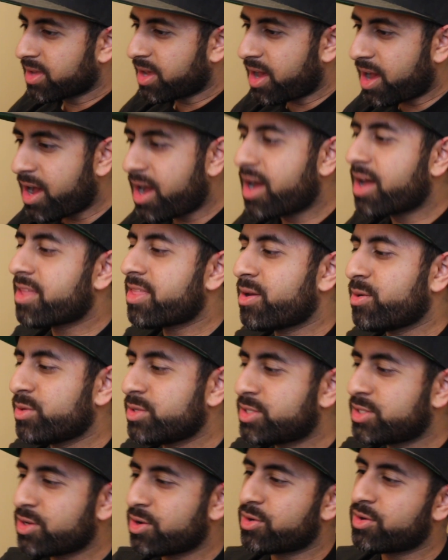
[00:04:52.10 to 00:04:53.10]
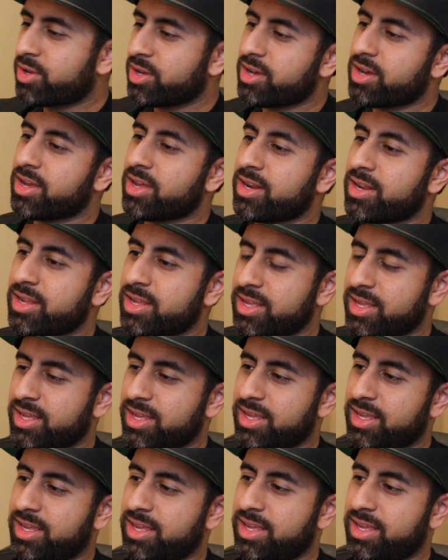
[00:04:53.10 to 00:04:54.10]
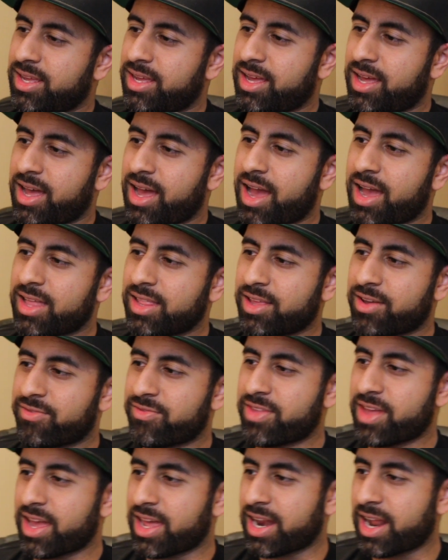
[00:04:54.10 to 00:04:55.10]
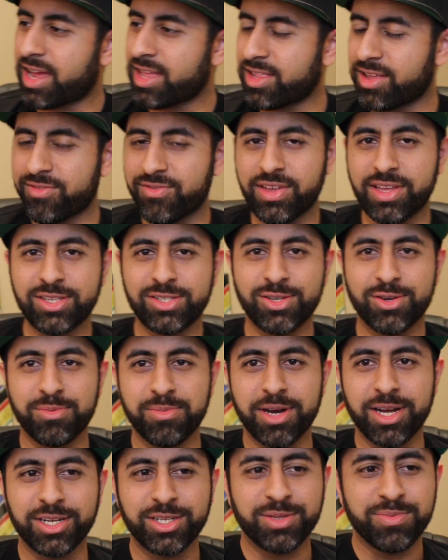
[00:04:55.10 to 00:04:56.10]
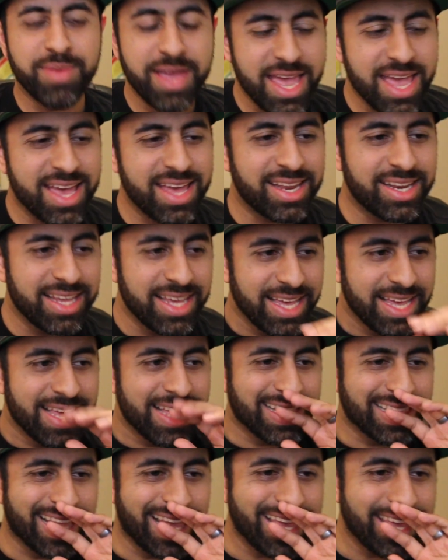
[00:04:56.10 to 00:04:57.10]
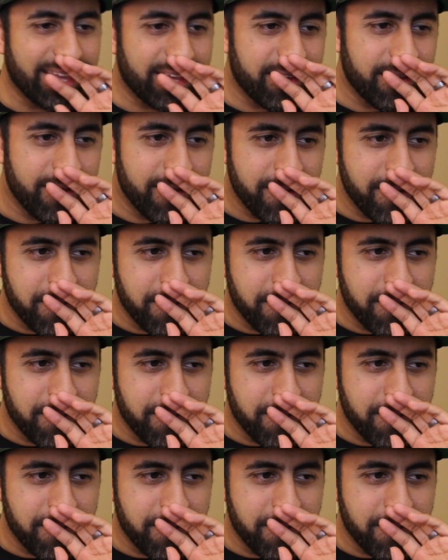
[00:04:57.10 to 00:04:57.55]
Oh, that was so good. I love that. I love that so much. Man, like